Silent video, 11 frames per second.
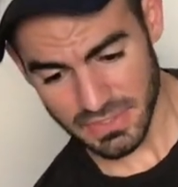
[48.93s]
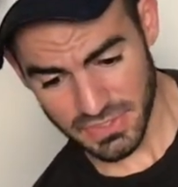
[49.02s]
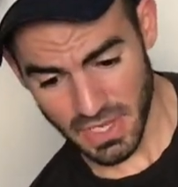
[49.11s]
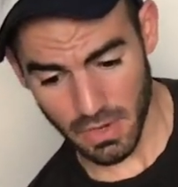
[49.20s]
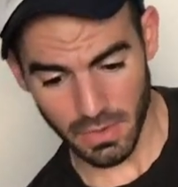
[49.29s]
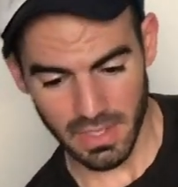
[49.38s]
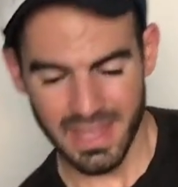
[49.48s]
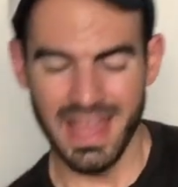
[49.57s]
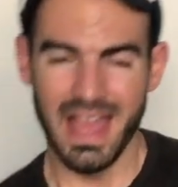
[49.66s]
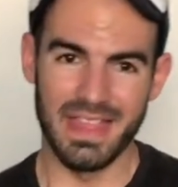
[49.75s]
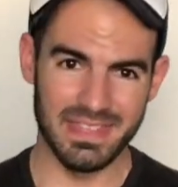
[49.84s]
So,
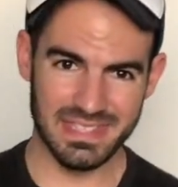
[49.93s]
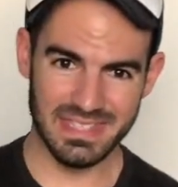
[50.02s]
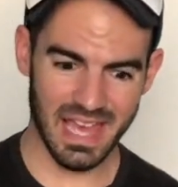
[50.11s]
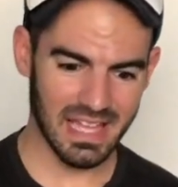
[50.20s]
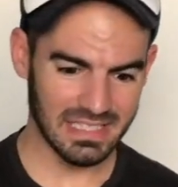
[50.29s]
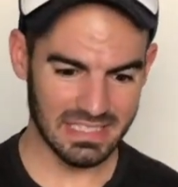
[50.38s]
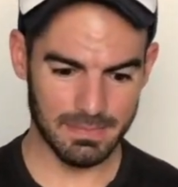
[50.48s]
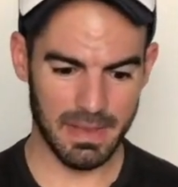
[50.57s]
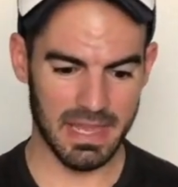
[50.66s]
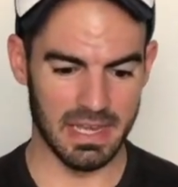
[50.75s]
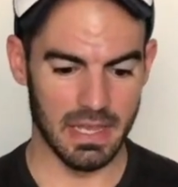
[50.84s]
and this is highly
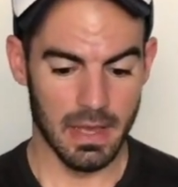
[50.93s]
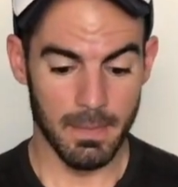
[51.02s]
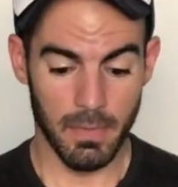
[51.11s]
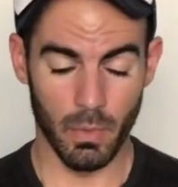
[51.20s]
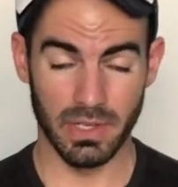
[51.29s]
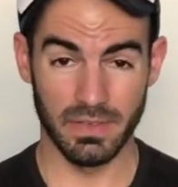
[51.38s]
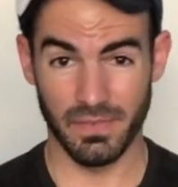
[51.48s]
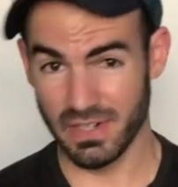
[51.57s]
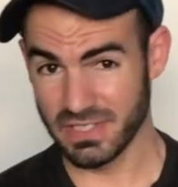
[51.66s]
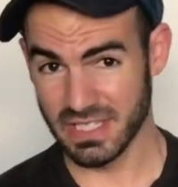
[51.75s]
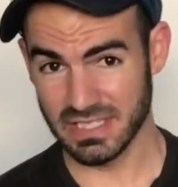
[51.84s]
debated, but one of the
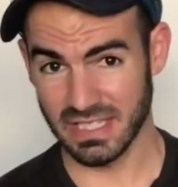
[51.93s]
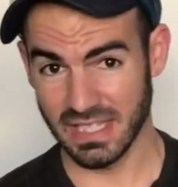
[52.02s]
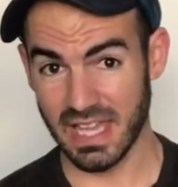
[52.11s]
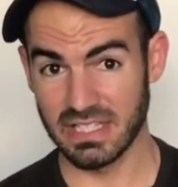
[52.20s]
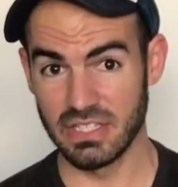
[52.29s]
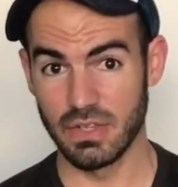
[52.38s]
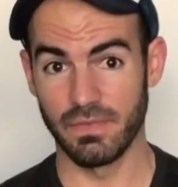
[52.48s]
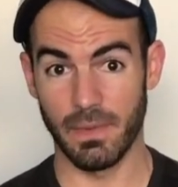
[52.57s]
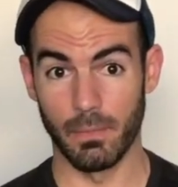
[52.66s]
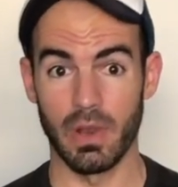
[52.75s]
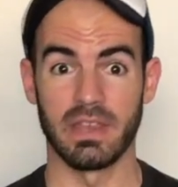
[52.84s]
first things I like to do if
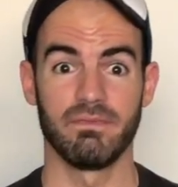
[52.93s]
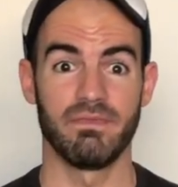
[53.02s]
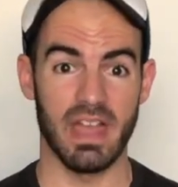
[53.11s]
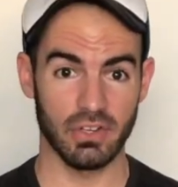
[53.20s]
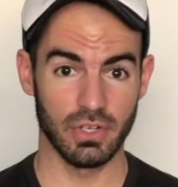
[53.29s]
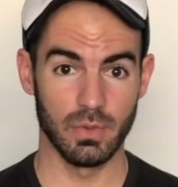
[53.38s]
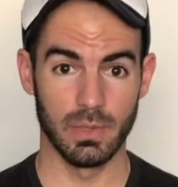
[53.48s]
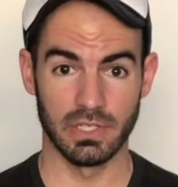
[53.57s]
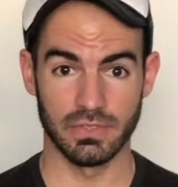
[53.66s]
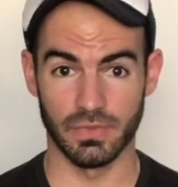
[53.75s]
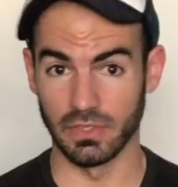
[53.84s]
I'm running factory
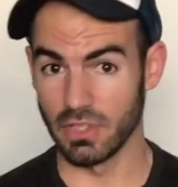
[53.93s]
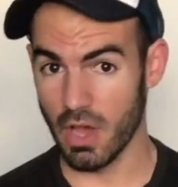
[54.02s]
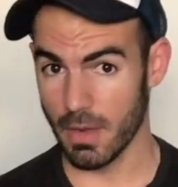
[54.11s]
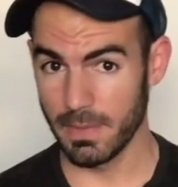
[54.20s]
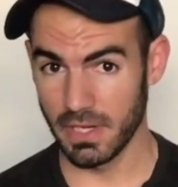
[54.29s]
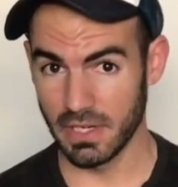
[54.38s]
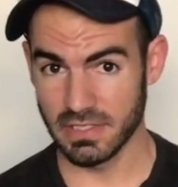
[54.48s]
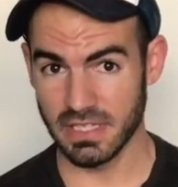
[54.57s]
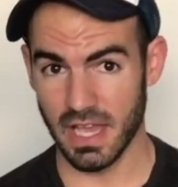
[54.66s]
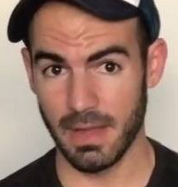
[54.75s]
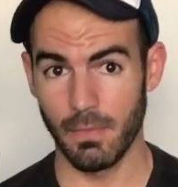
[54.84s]
wheels for a long period of
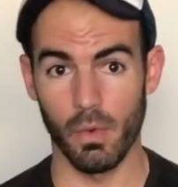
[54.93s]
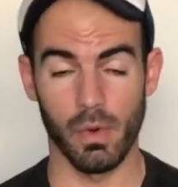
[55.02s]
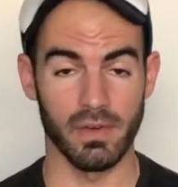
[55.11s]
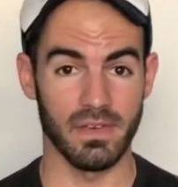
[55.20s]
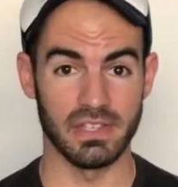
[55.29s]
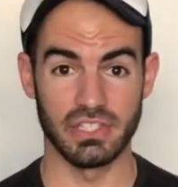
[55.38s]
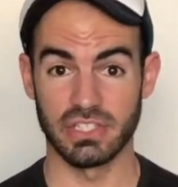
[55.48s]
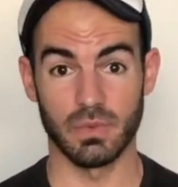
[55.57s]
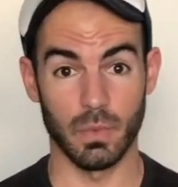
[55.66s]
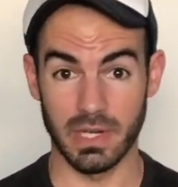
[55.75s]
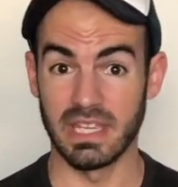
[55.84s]
time, or if I
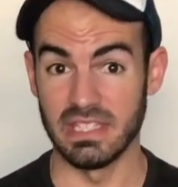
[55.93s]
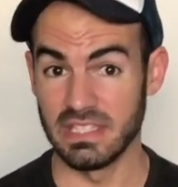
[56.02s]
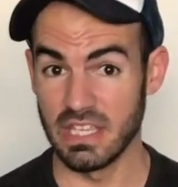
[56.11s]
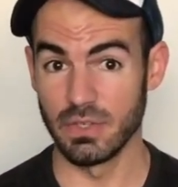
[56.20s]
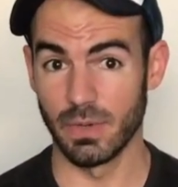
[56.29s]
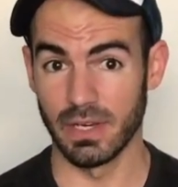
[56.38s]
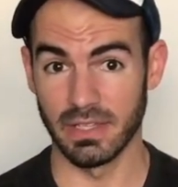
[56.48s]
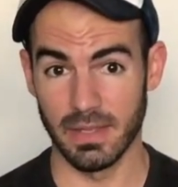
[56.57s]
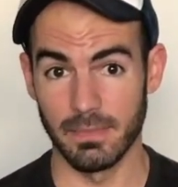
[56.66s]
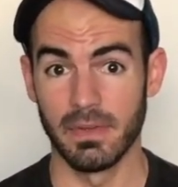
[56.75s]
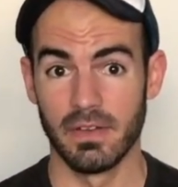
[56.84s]
just want to continue running
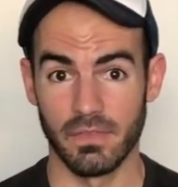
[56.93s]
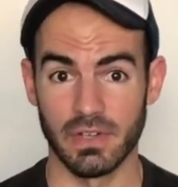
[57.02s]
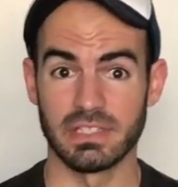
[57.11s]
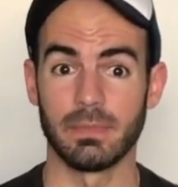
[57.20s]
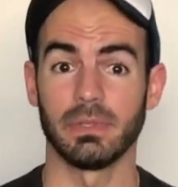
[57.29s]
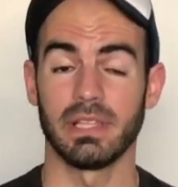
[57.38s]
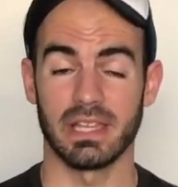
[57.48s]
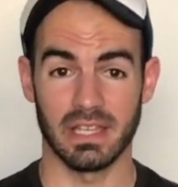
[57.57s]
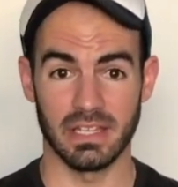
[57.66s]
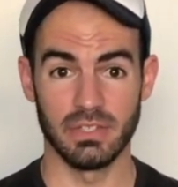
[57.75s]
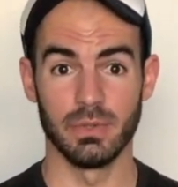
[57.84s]
them, for example,
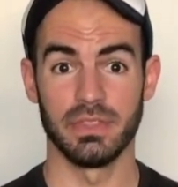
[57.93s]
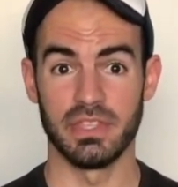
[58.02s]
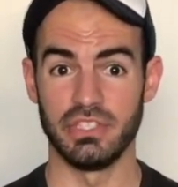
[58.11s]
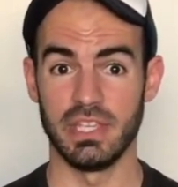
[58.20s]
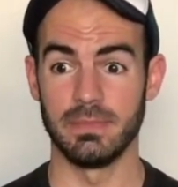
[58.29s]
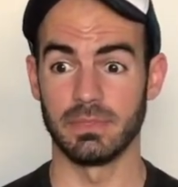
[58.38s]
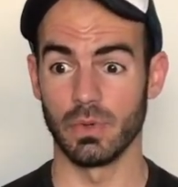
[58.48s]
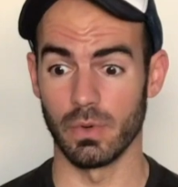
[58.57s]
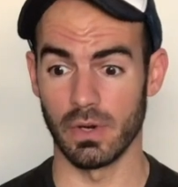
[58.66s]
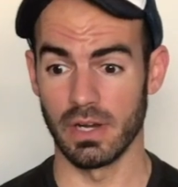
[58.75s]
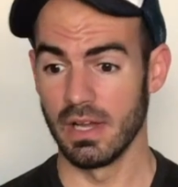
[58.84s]
like I do with the Jeeps,
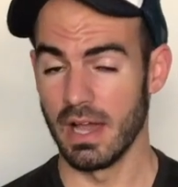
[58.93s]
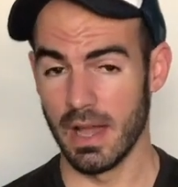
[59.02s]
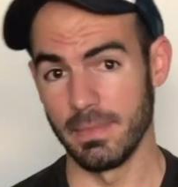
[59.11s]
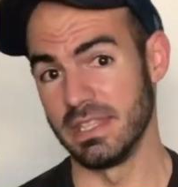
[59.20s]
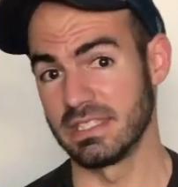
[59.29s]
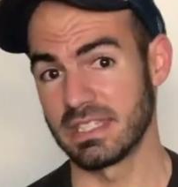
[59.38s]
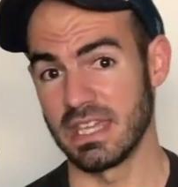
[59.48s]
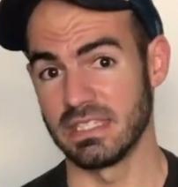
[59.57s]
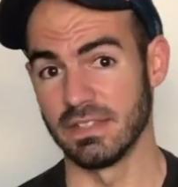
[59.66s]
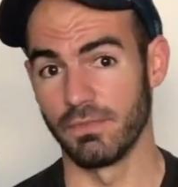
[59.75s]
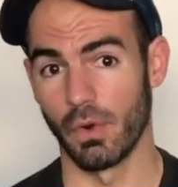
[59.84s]
or in this
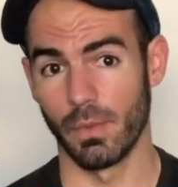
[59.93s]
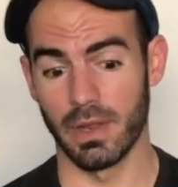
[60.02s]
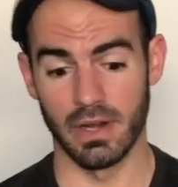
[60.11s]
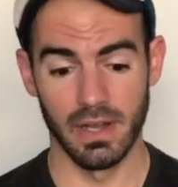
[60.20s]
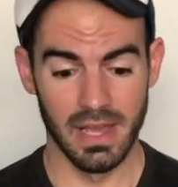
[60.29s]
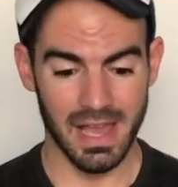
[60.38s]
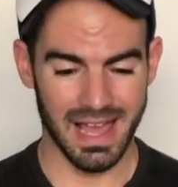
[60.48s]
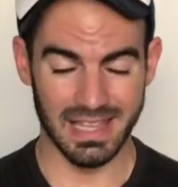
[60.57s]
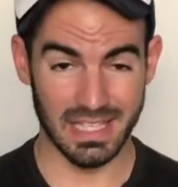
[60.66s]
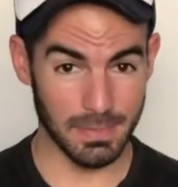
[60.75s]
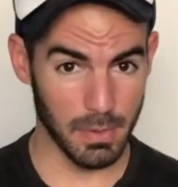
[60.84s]
case, the 4Runner,
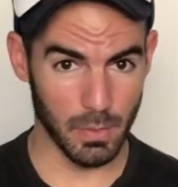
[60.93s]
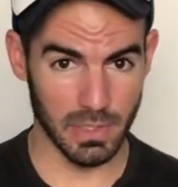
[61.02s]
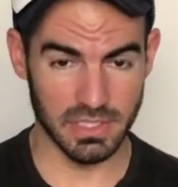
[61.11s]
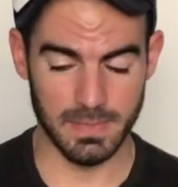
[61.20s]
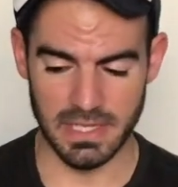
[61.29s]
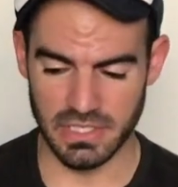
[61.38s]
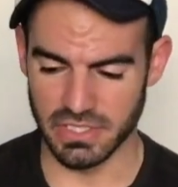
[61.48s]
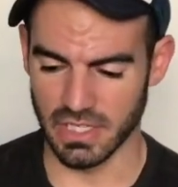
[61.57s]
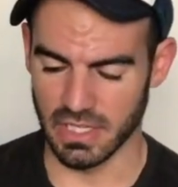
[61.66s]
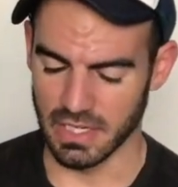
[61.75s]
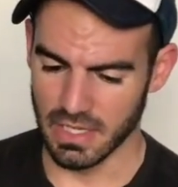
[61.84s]
I like to put wheel spacers
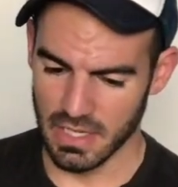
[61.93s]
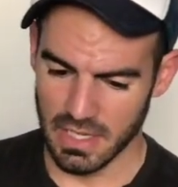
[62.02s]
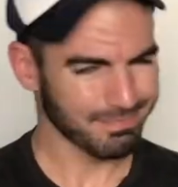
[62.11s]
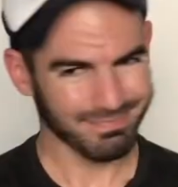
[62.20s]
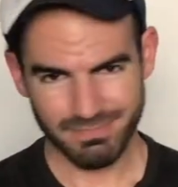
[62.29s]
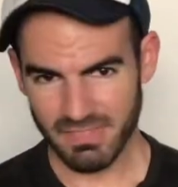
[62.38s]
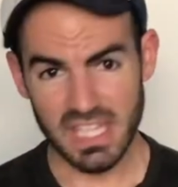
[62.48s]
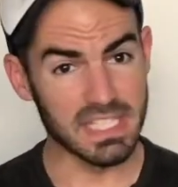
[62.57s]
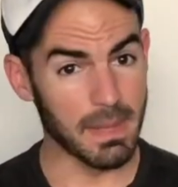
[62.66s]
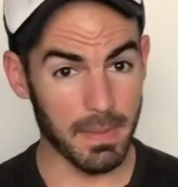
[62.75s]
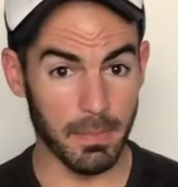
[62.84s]
on.
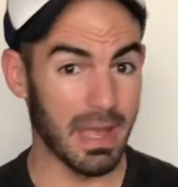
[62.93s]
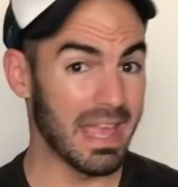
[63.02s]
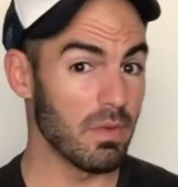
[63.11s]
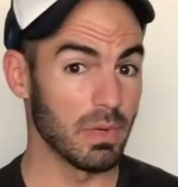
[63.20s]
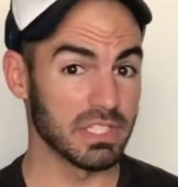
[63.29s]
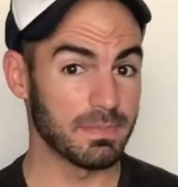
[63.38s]
Some people hate wheel